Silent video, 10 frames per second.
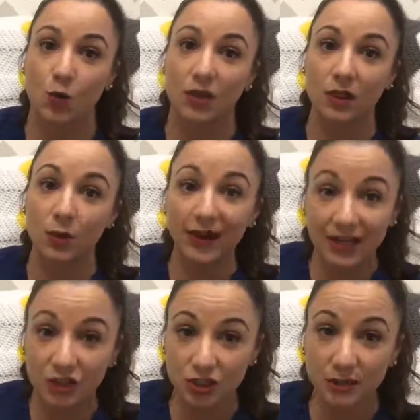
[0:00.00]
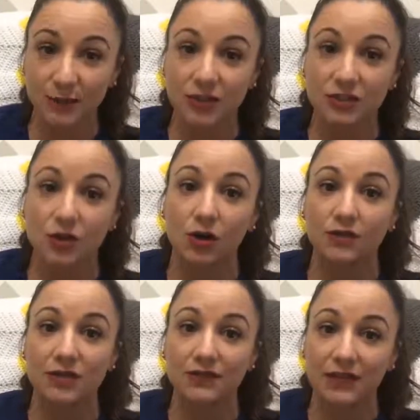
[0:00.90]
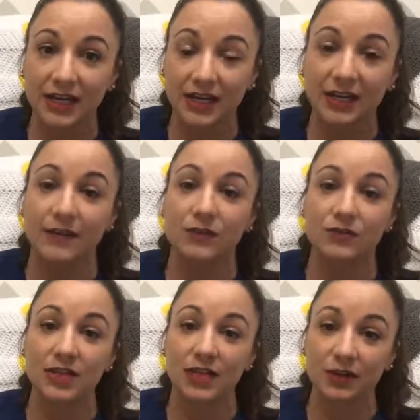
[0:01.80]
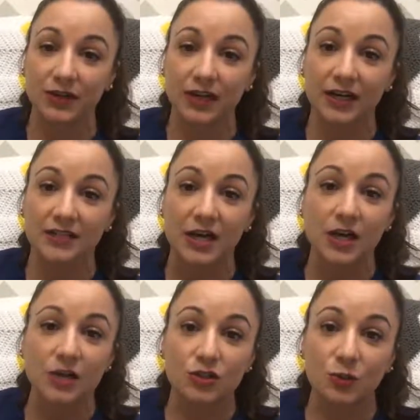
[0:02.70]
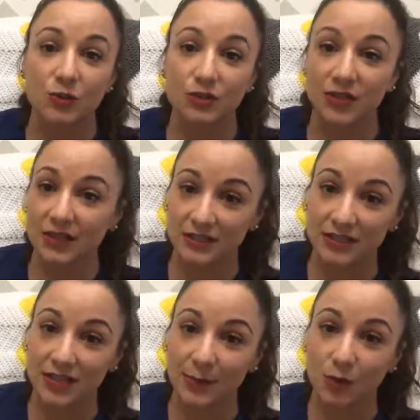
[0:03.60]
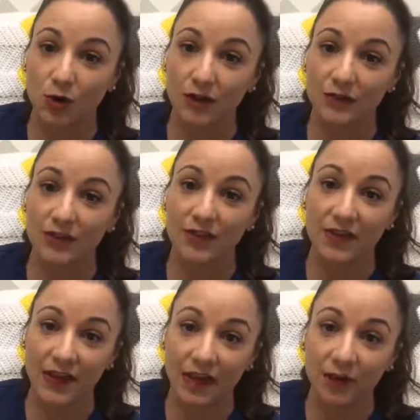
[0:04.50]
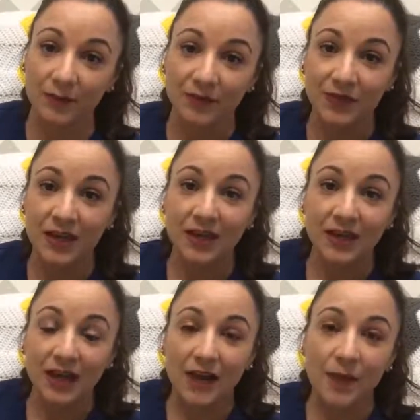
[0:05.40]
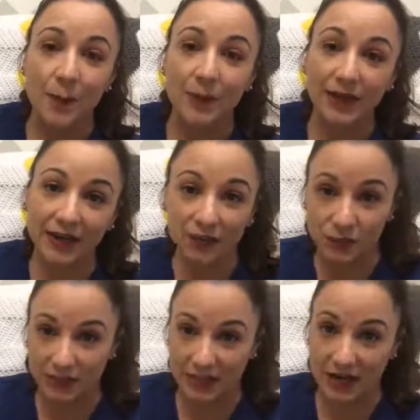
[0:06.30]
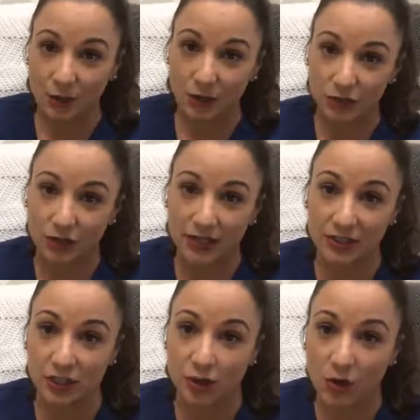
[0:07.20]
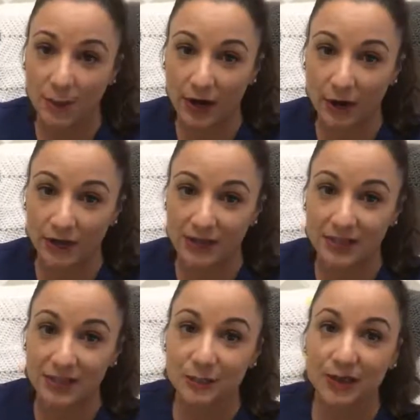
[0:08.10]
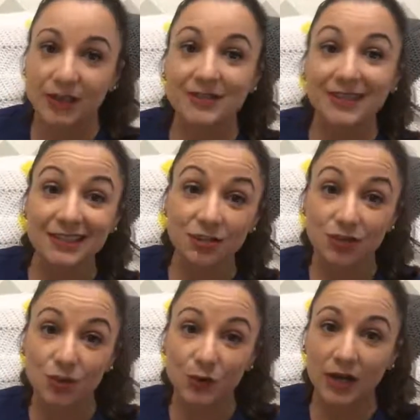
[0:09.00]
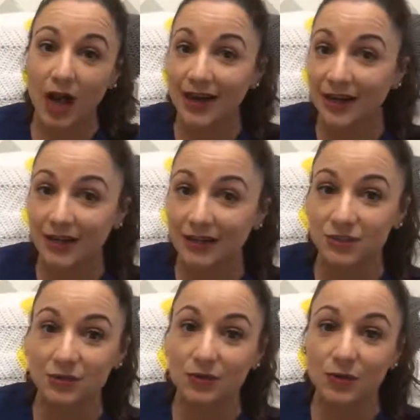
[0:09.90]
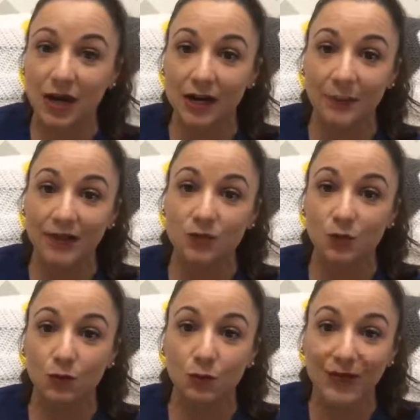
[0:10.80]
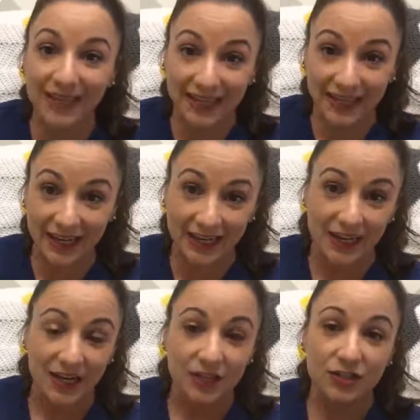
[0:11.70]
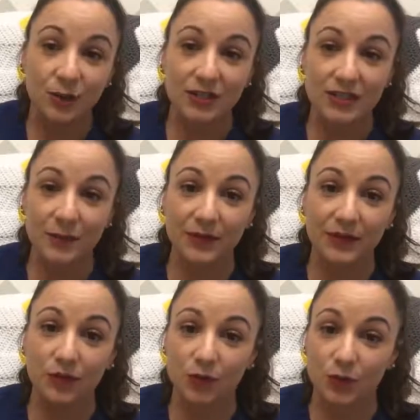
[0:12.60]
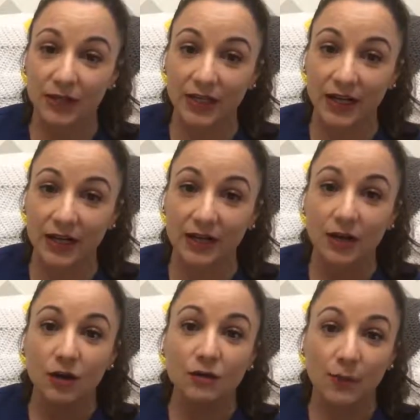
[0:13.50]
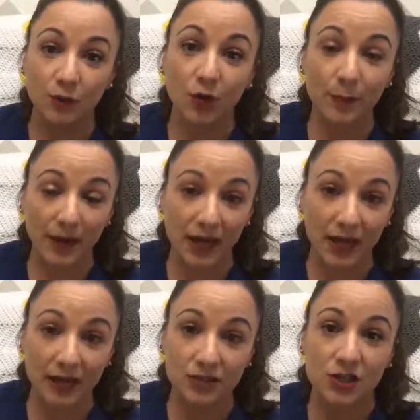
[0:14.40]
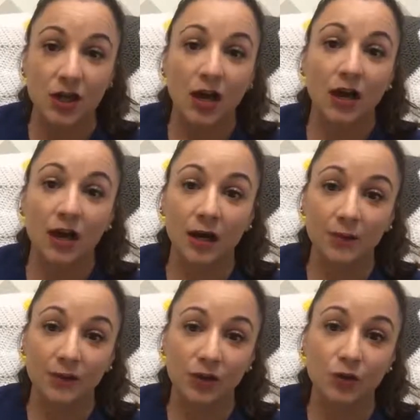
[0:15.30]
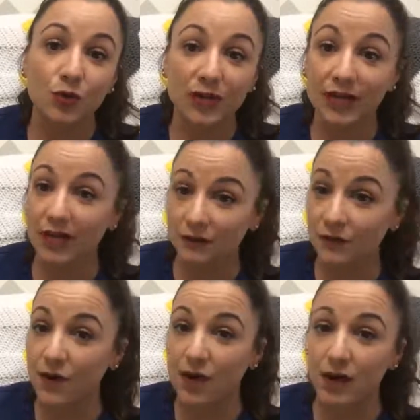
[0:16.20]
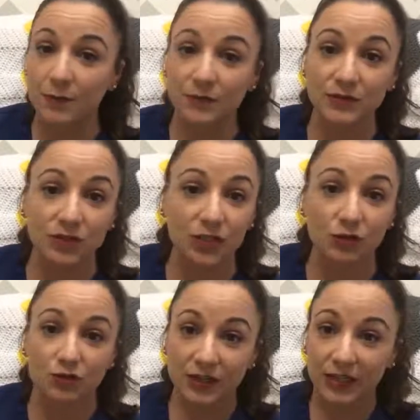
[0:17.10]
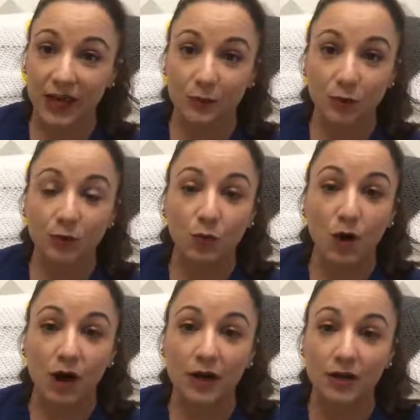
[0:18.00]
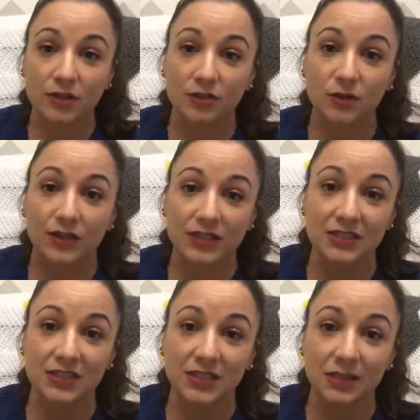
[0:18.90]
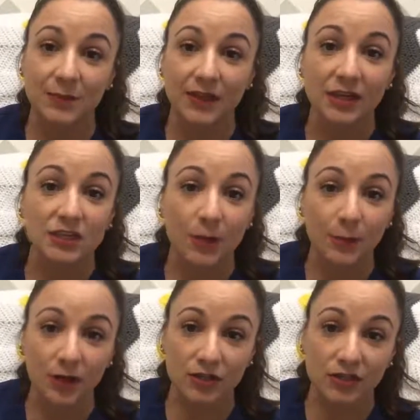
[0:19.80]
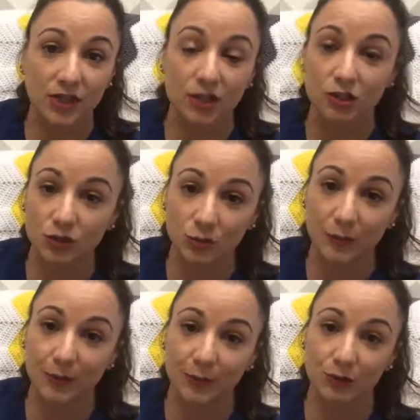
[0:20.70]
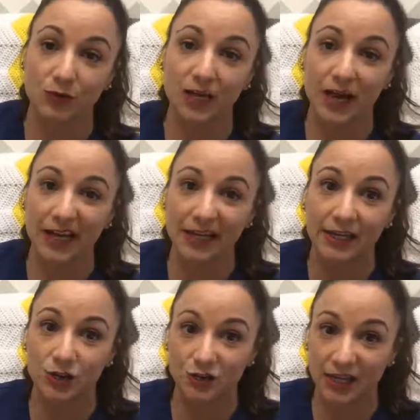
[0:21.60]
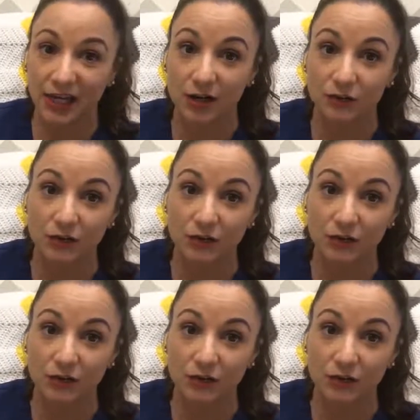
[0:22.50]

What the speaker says: one location because they're all defecating in those areas. So we do tend to see it more often there. And the biggest reason I want you guys to know about this is because it's zoonotic. And zoonotic means we can get it. So it's something that you can get from your pets, that you can get from, you know, drinking abnormal water. So this, in some parts of the country where people do a lot of hiking and drinking out of